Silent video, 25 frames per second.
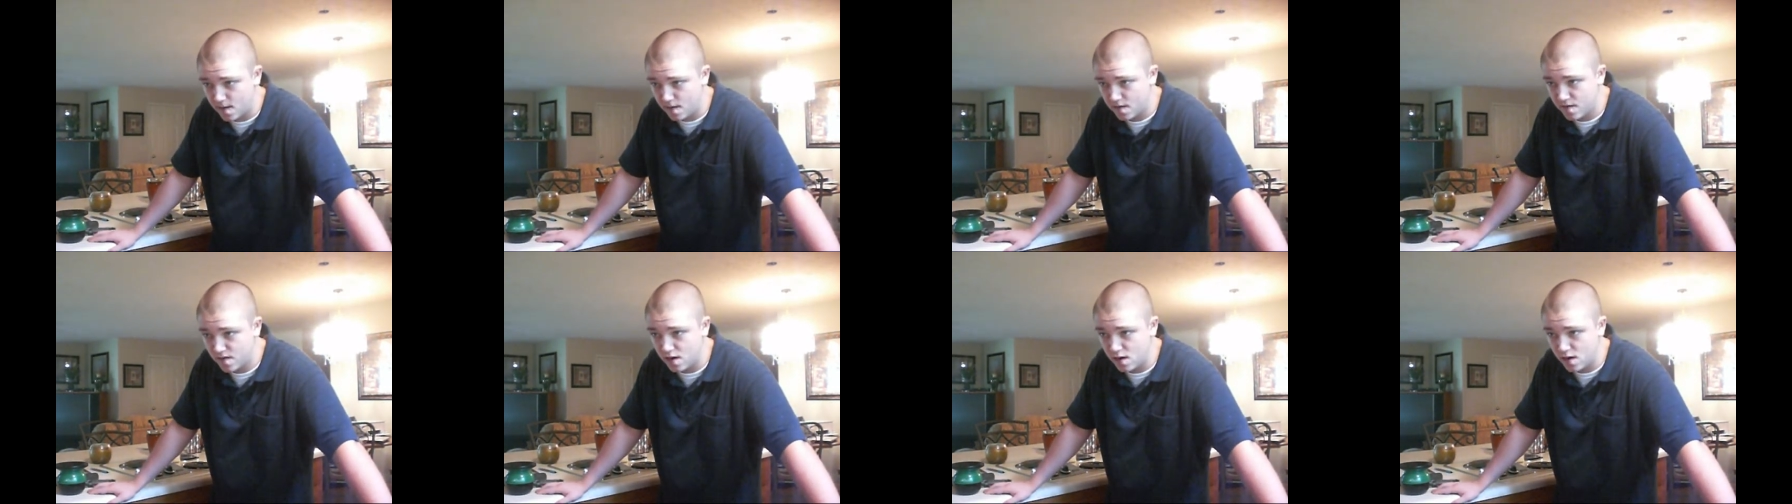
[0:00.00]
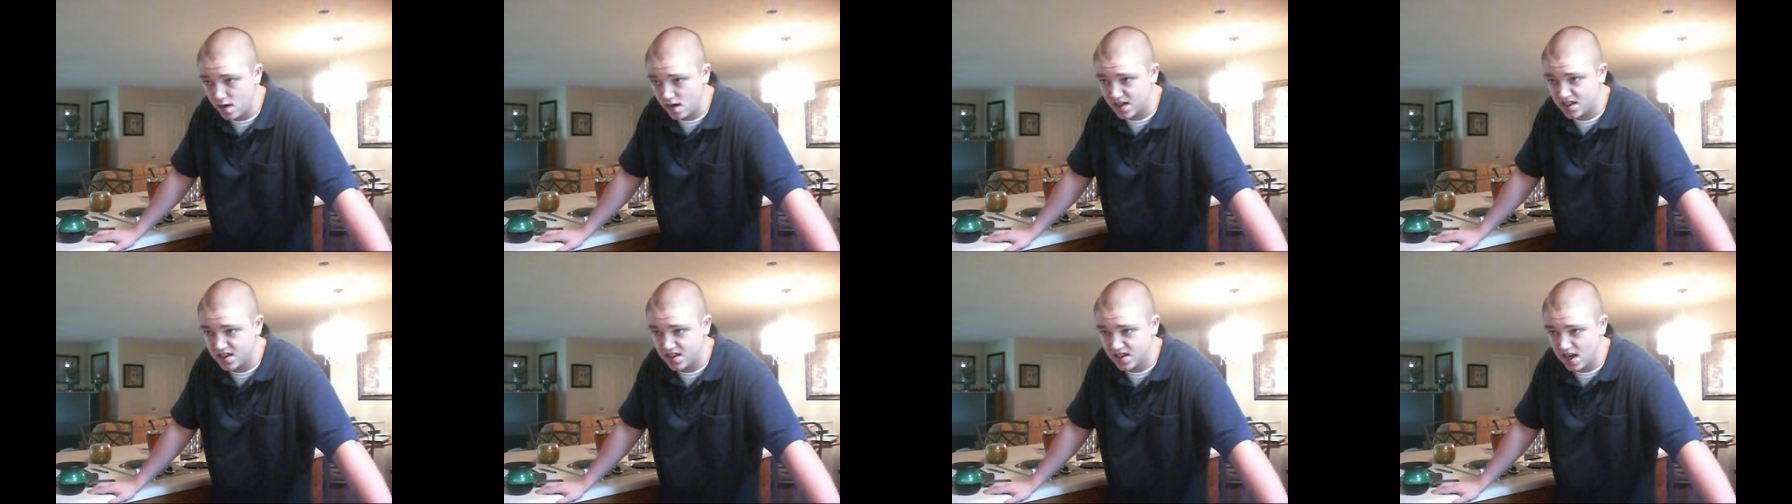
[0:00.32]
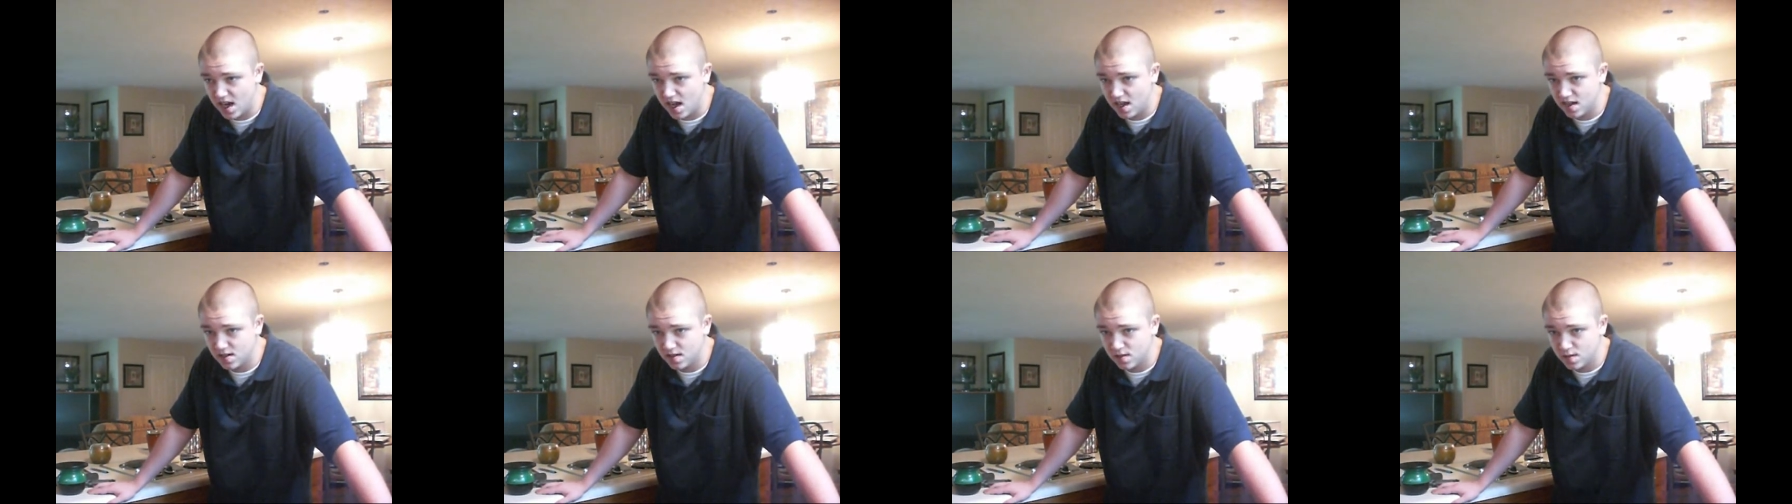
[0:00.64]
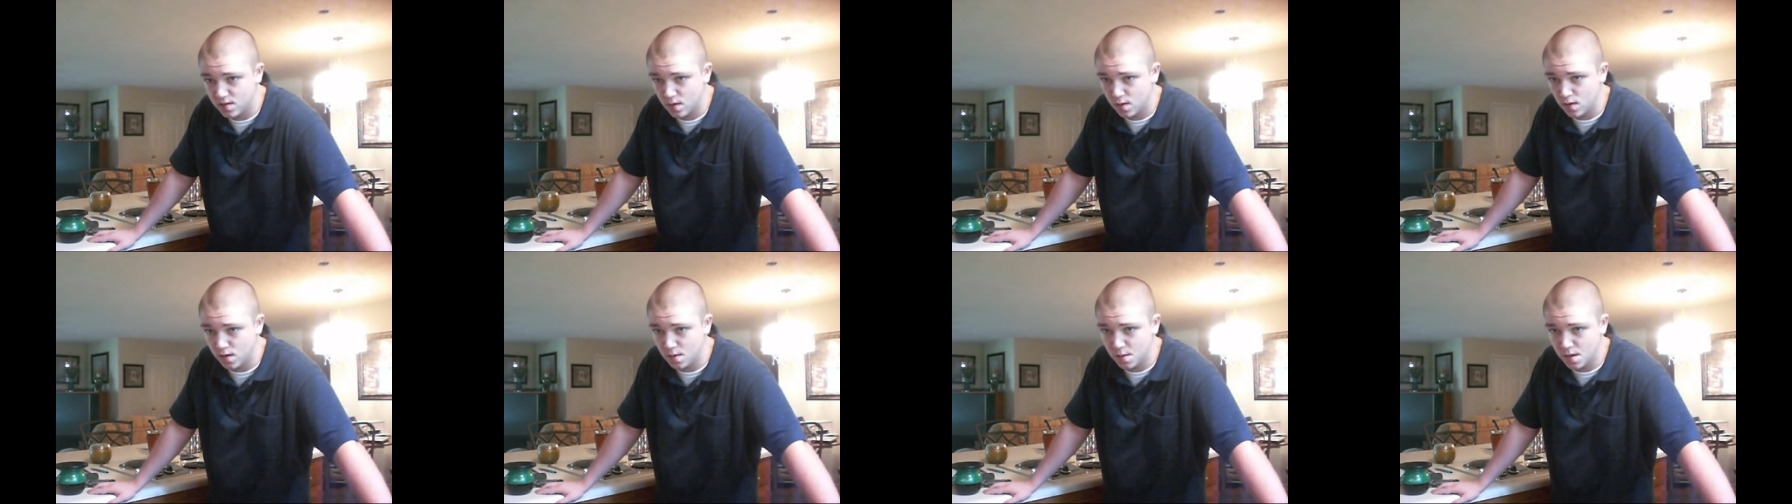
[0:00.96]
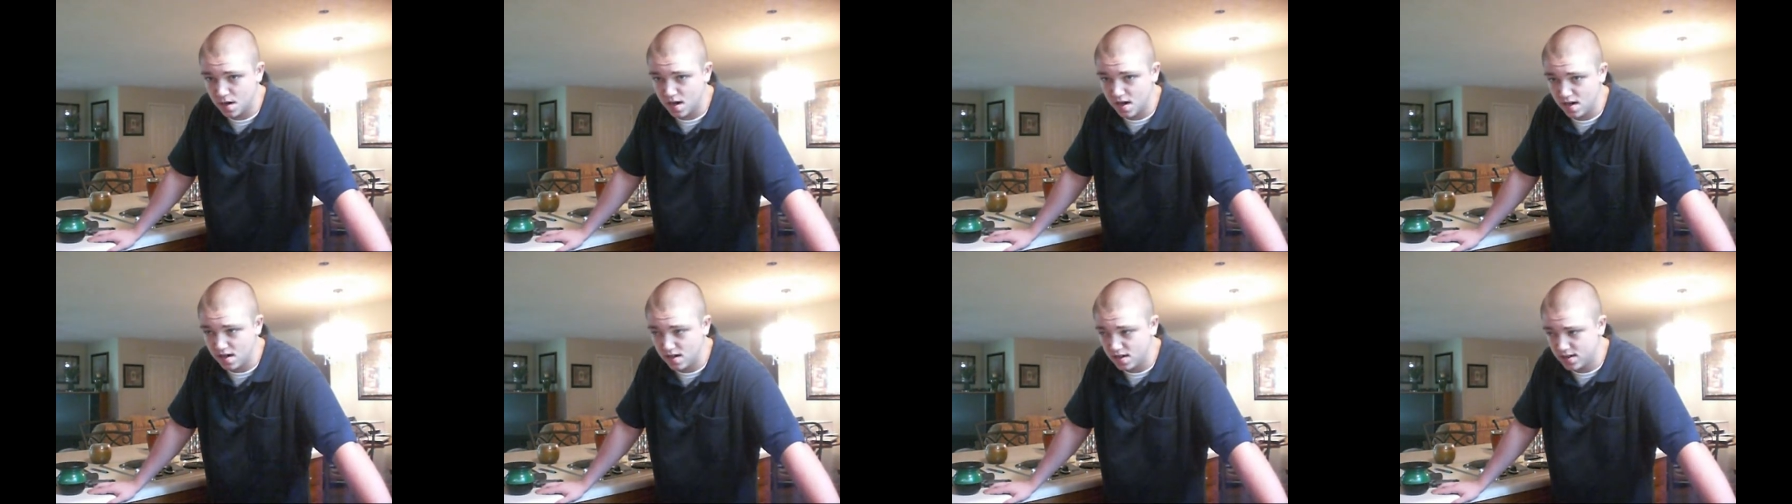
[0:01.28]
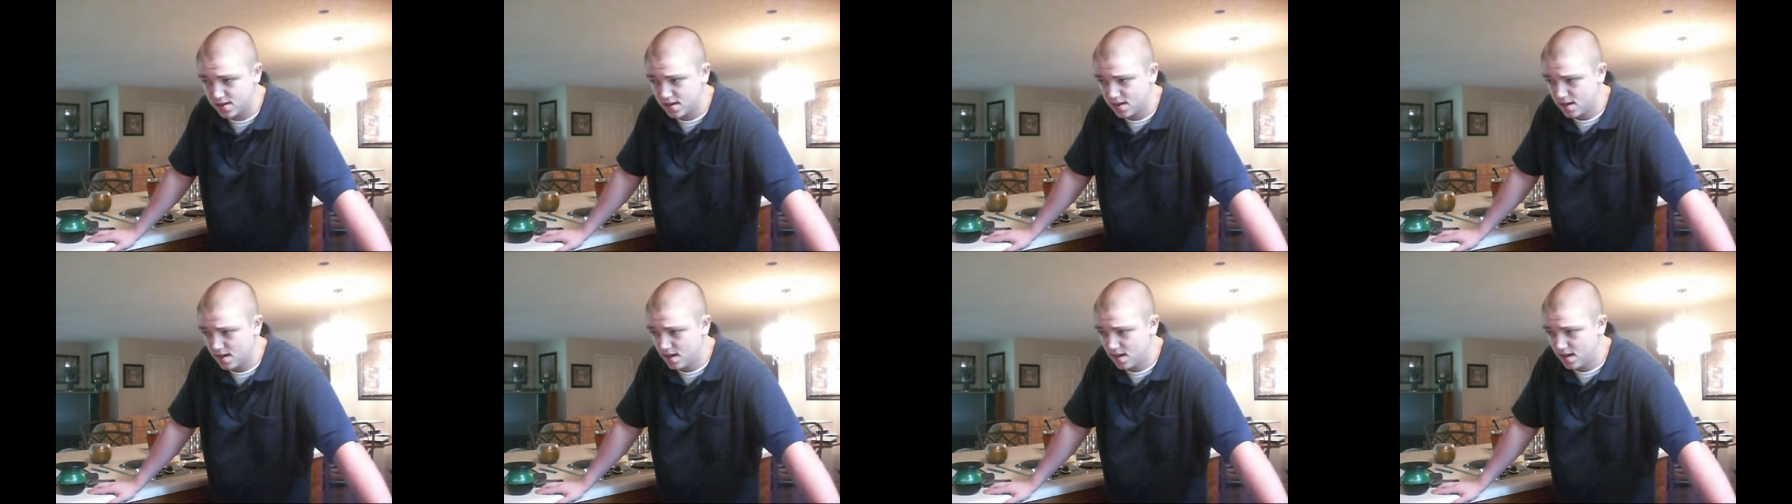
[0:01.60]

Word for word: a few extra dollars for it because,